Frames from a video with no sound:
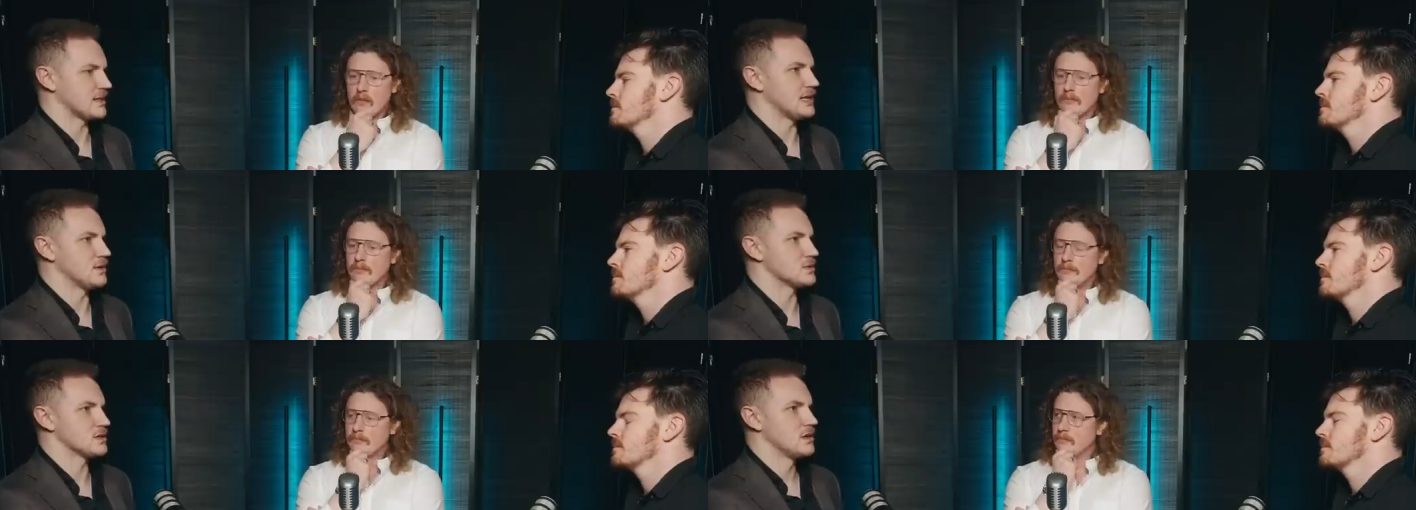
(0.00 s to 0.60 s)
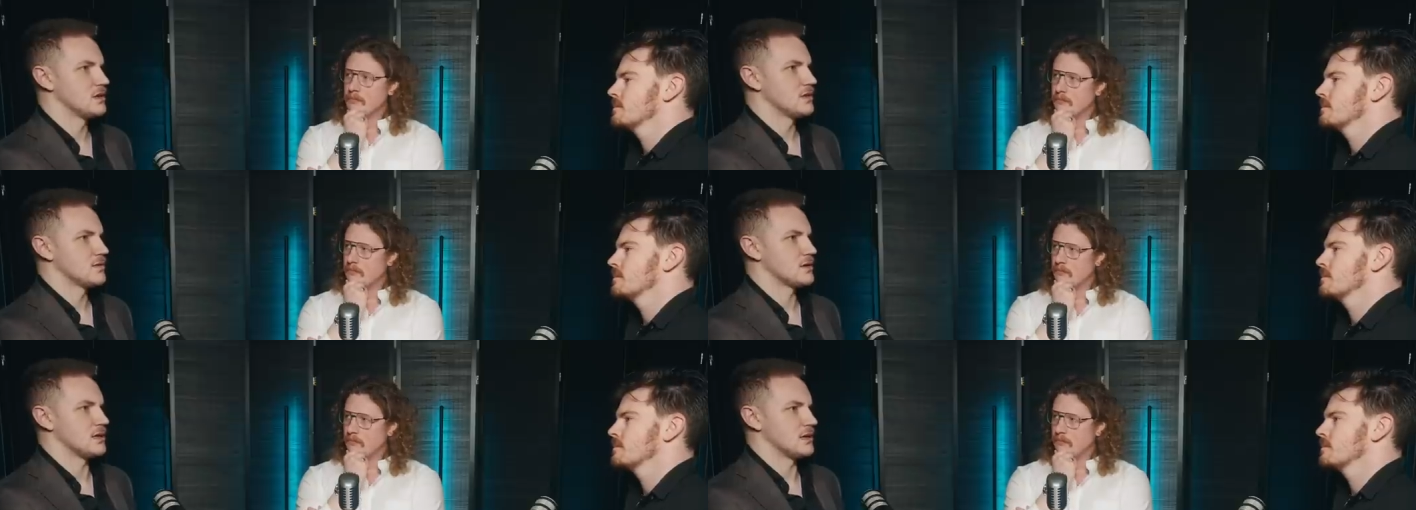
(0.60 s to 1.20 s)
Speaker 1: that he was
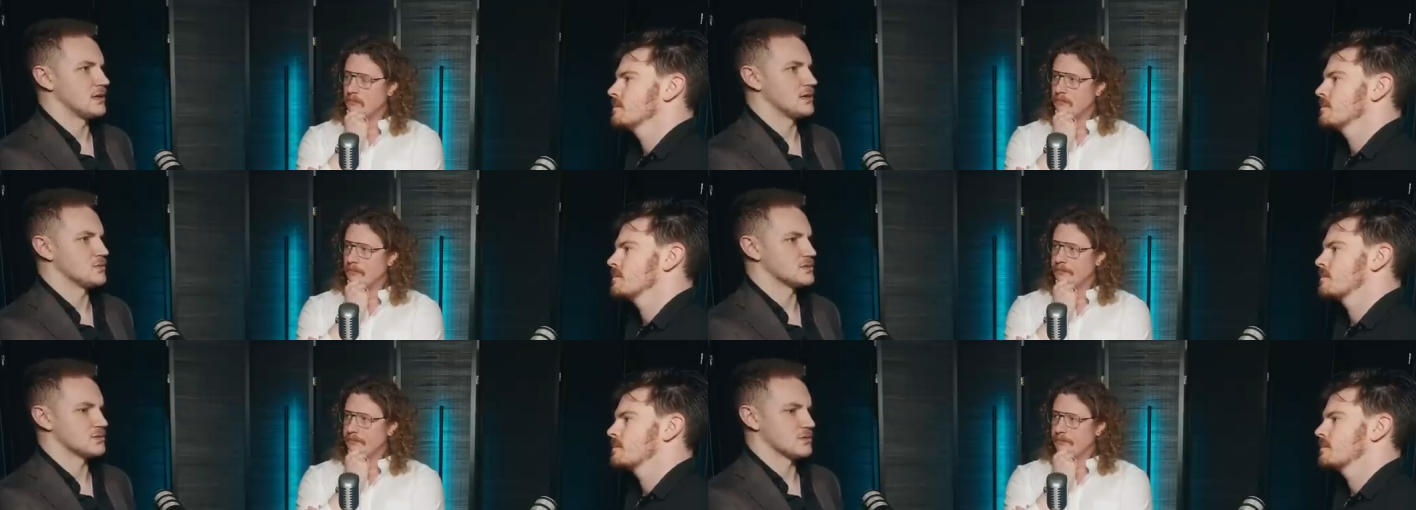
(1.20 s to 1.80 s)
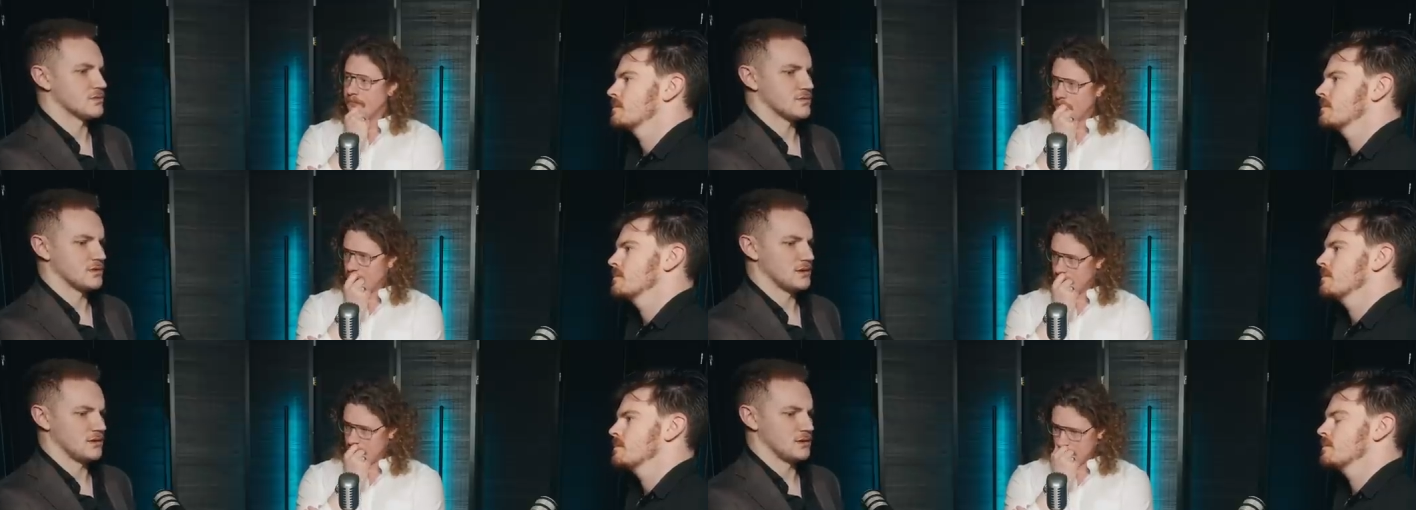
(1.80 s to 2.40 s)
he, he was sort of
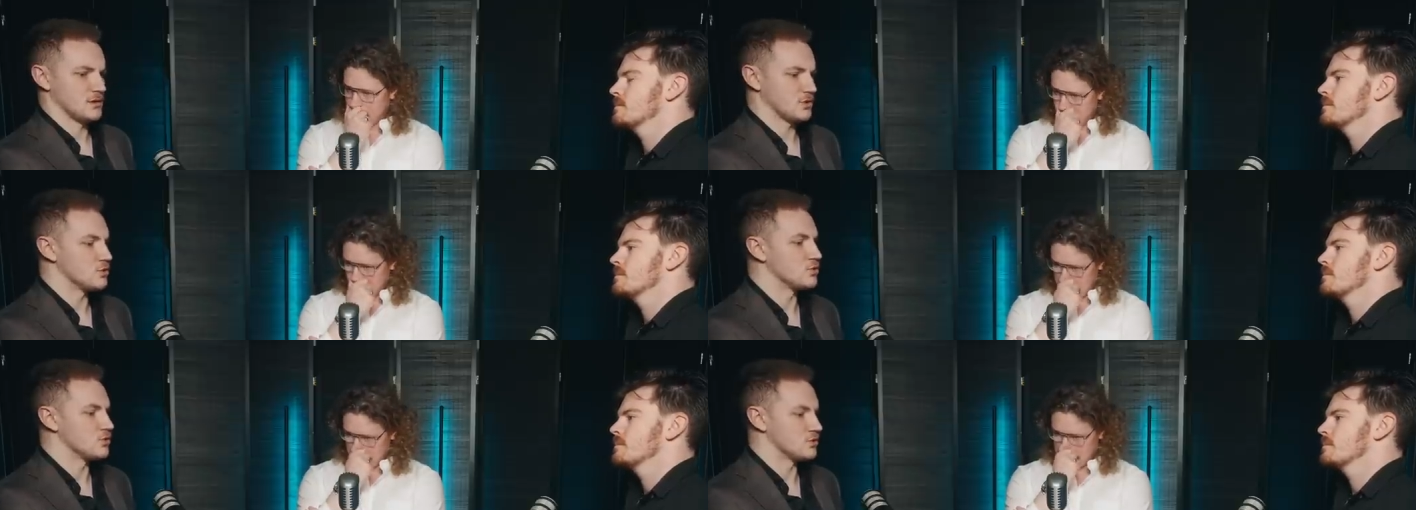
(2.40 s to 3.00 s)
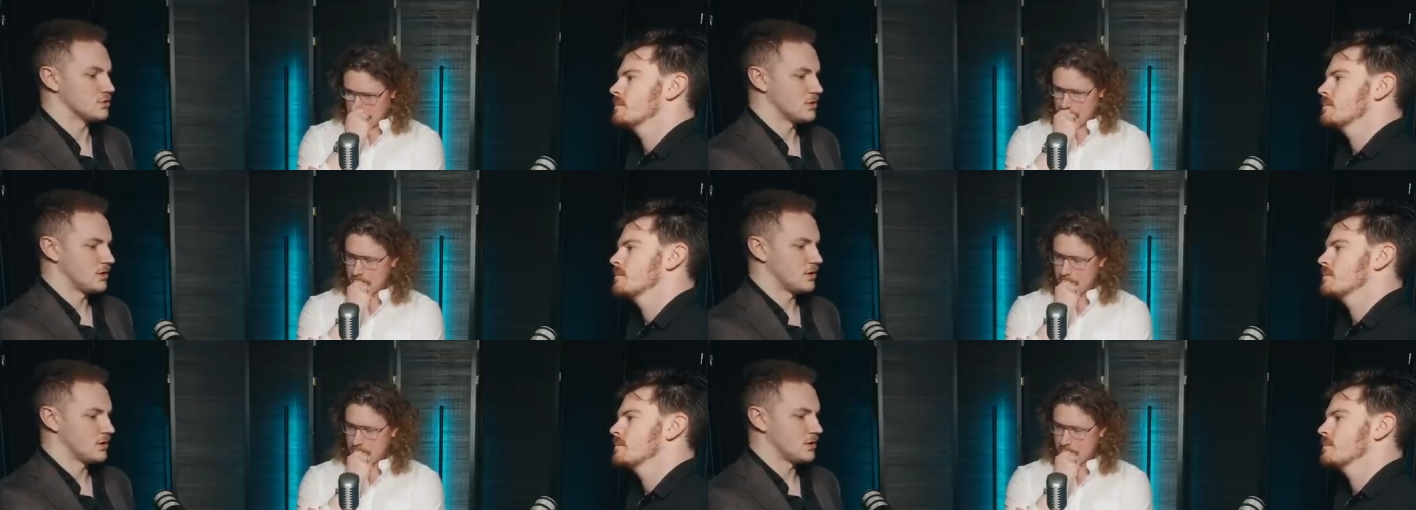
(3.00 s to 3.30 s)
you know cooed.